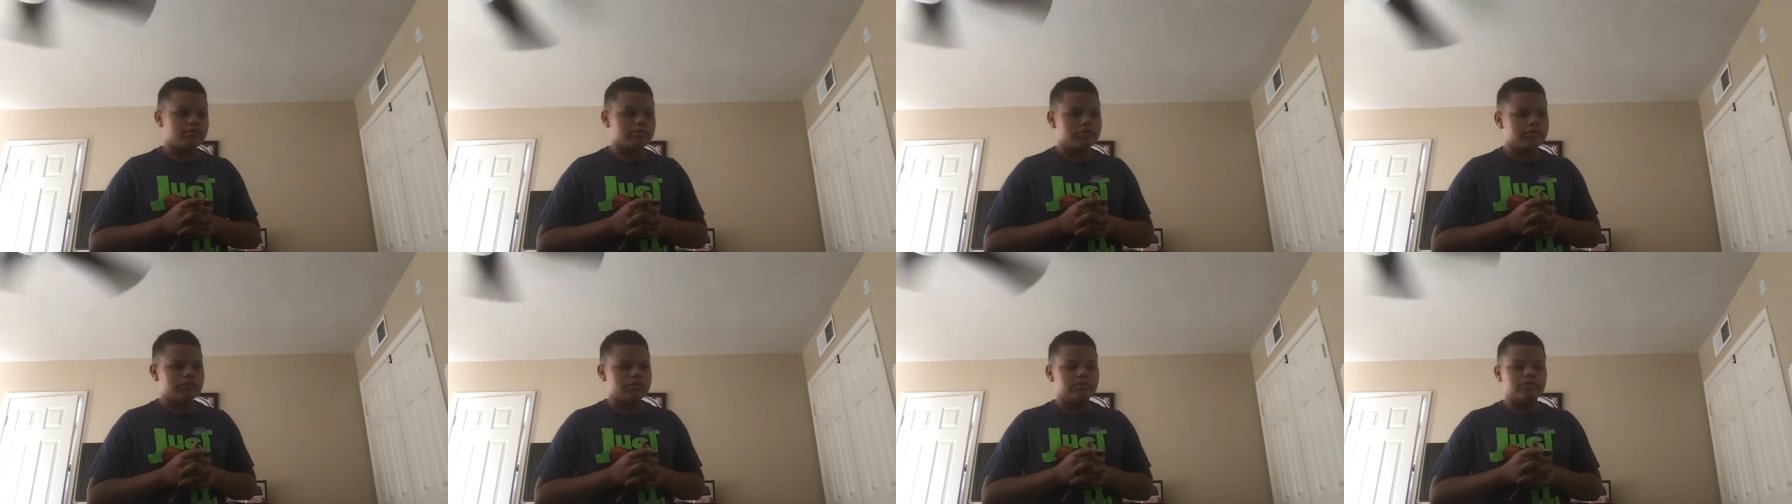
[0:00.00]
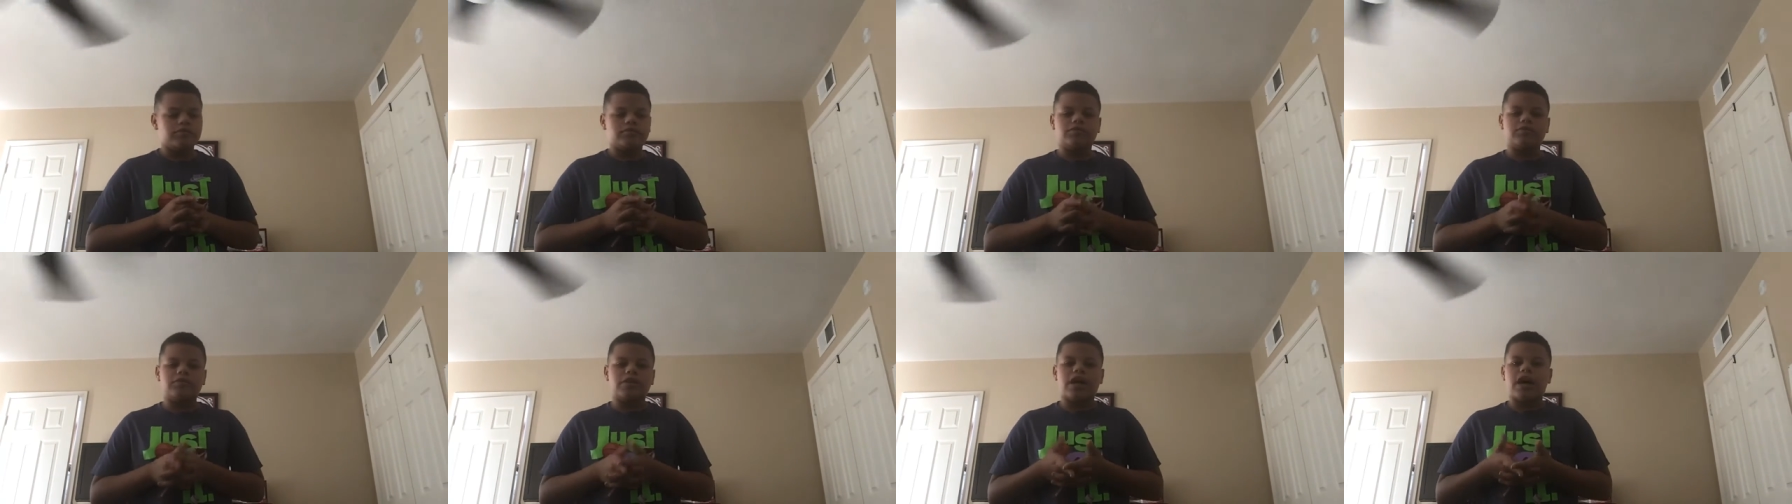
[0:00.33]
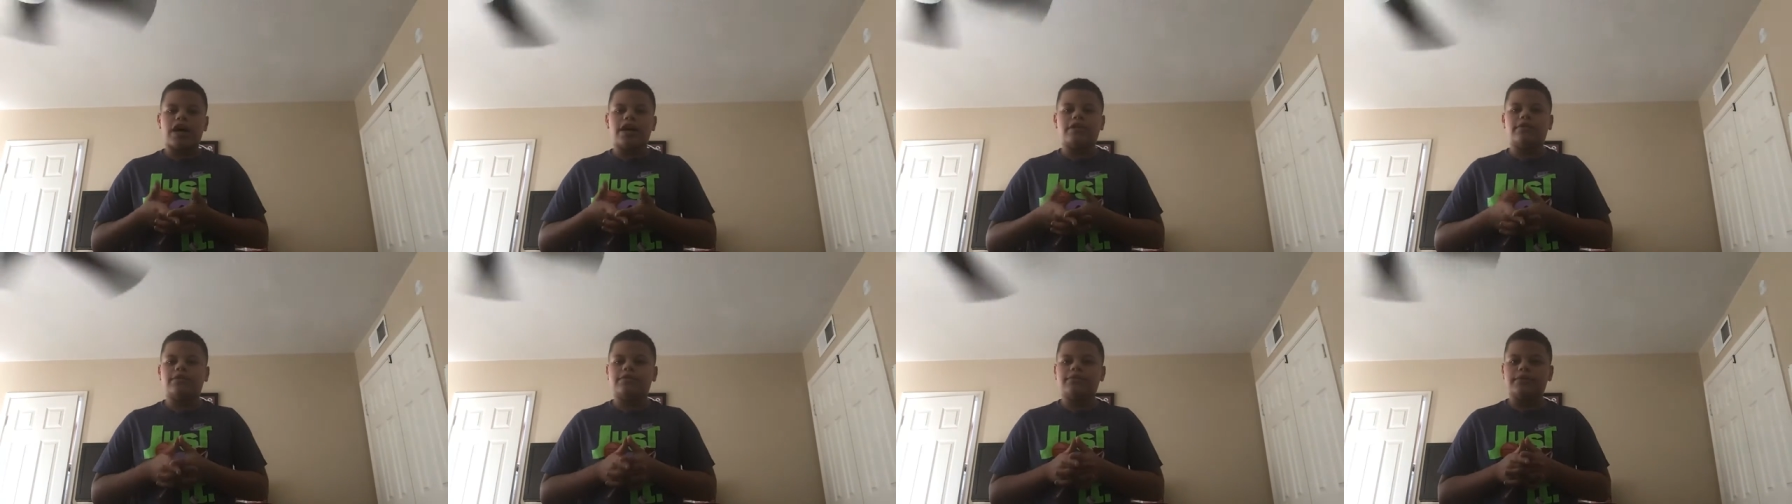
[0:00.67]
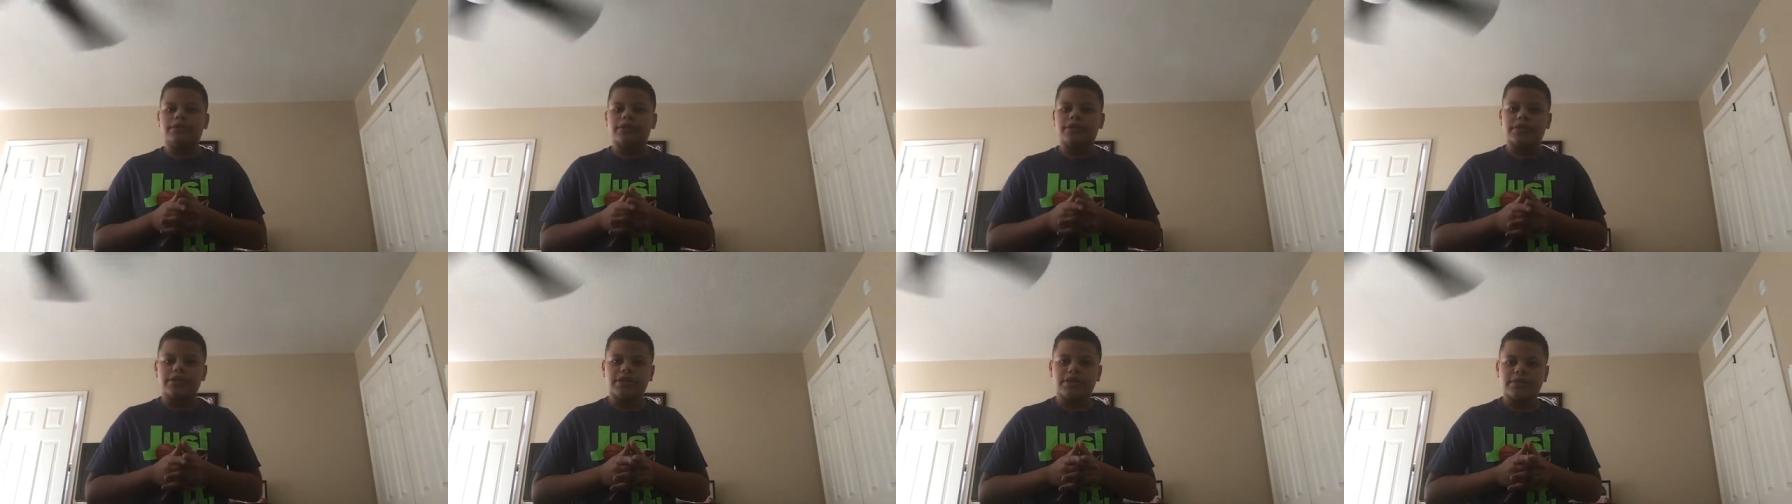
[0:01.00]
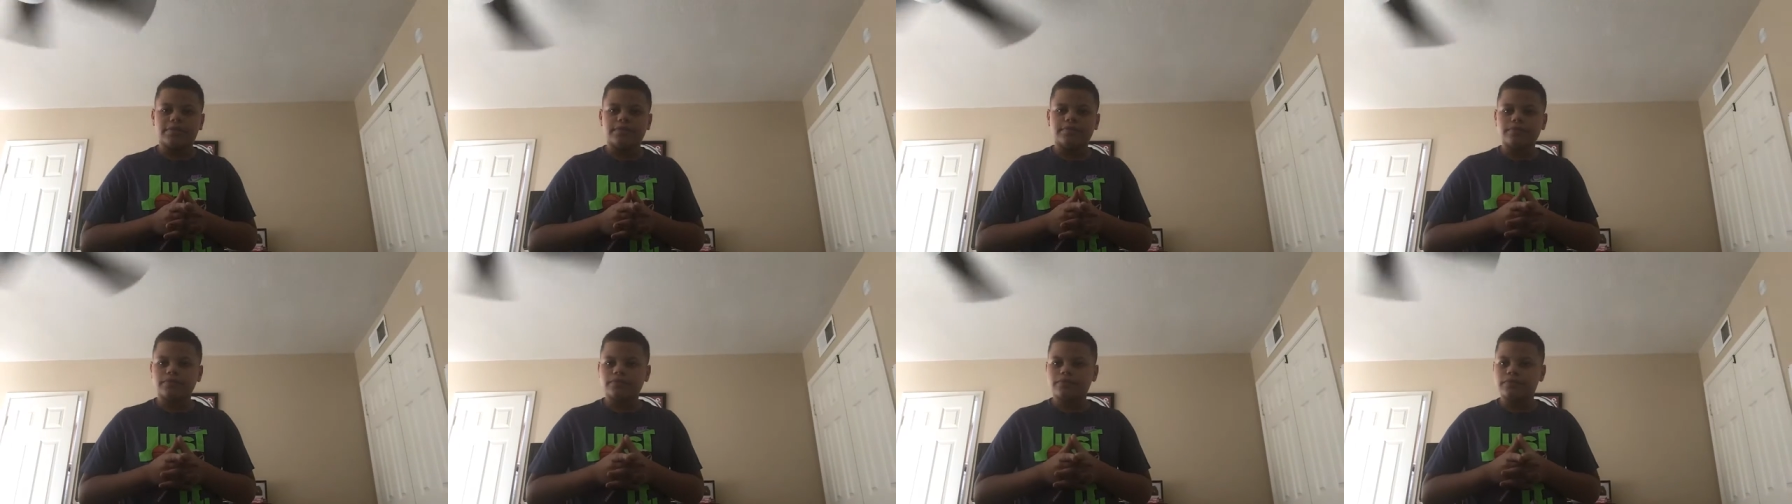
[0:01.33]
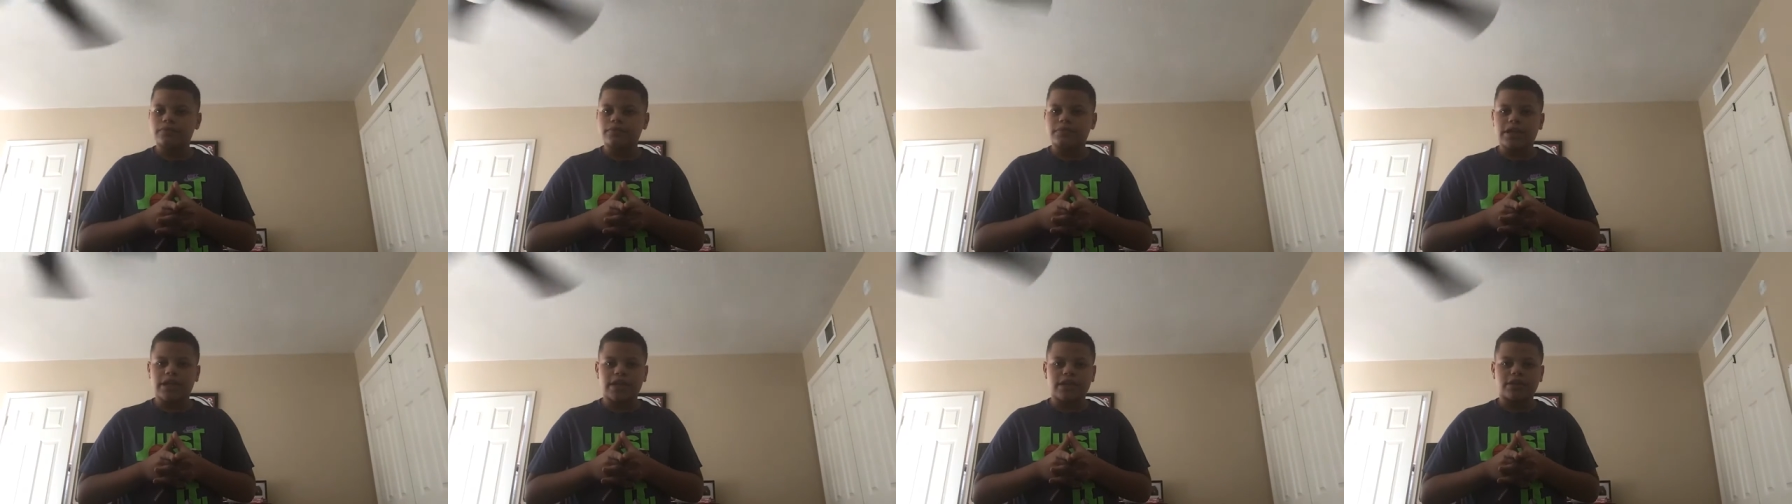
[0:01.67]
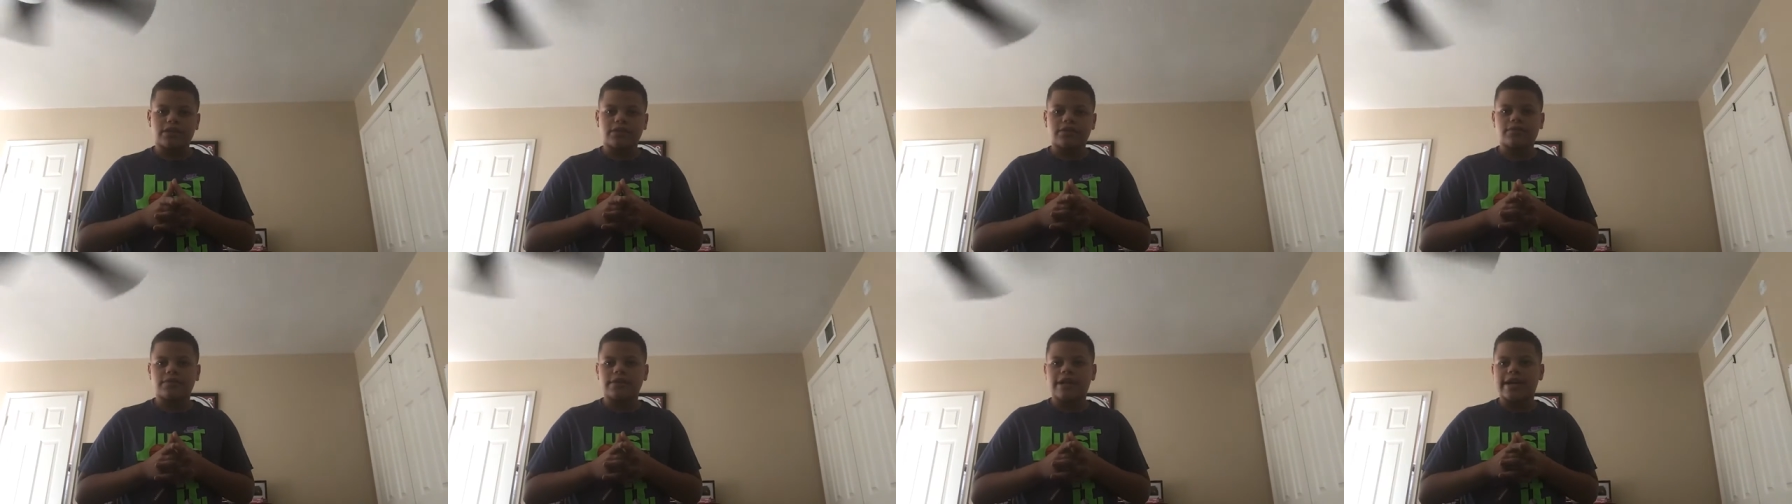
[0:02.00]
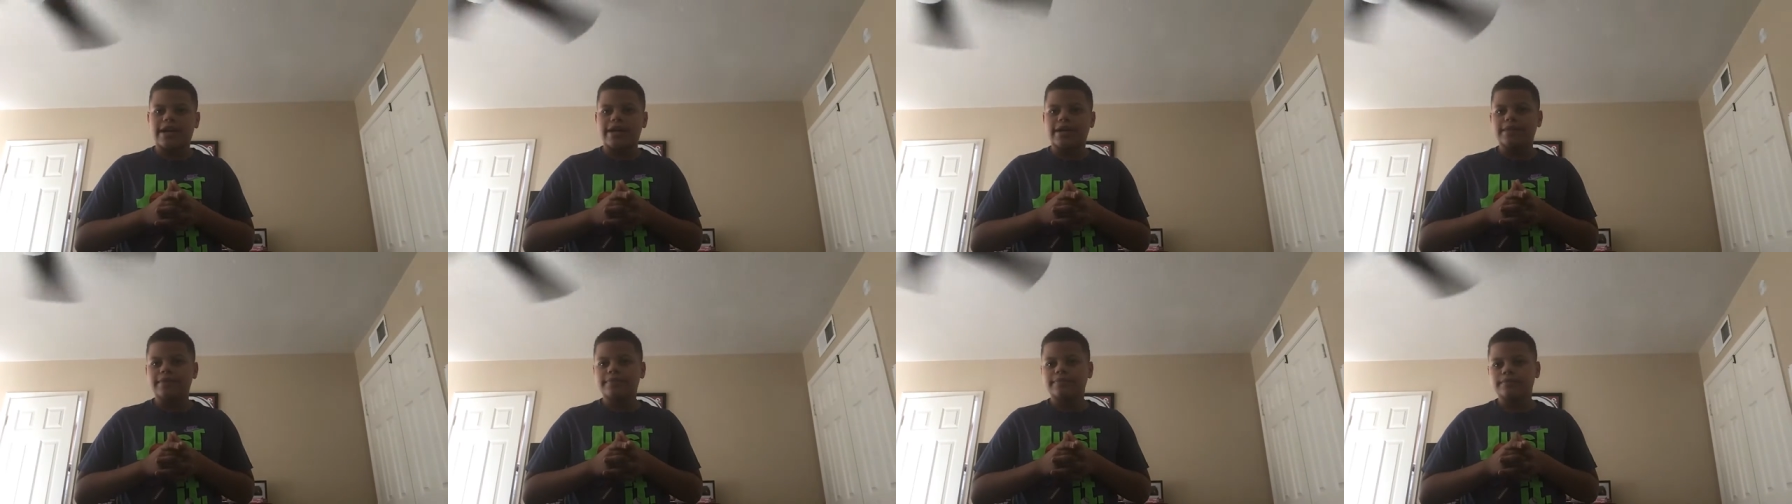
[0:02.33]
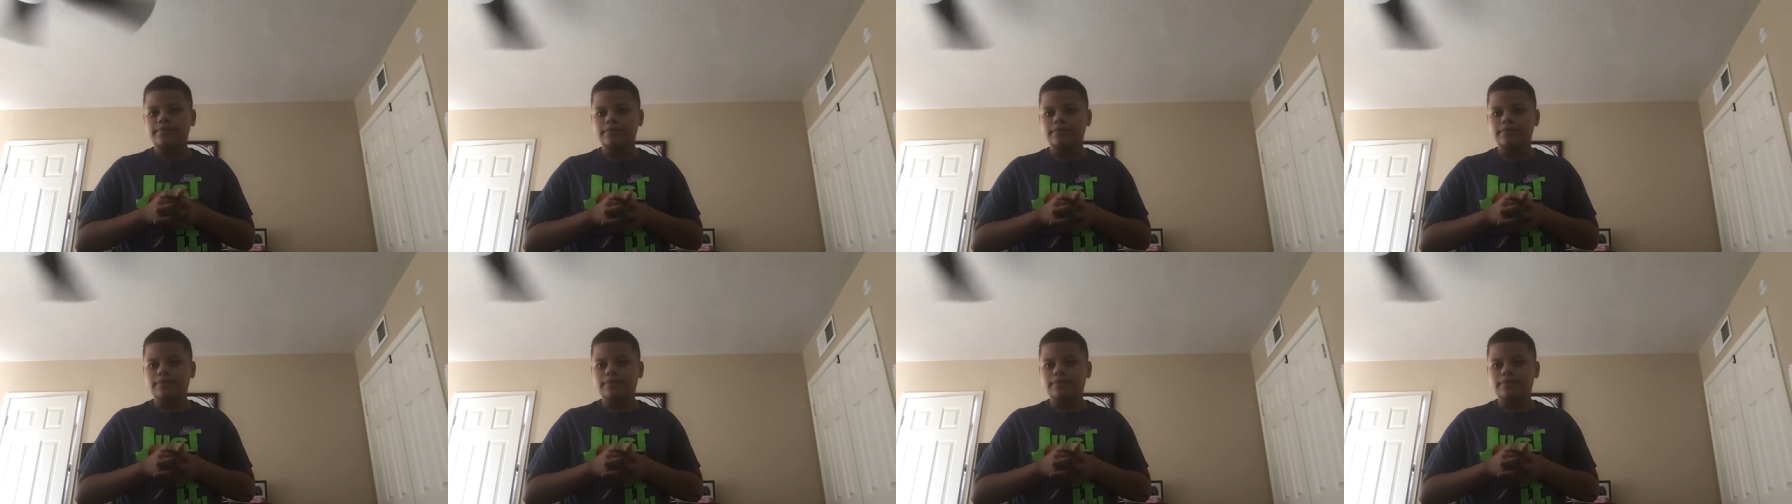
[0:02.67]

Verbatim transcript: and I don't really like that.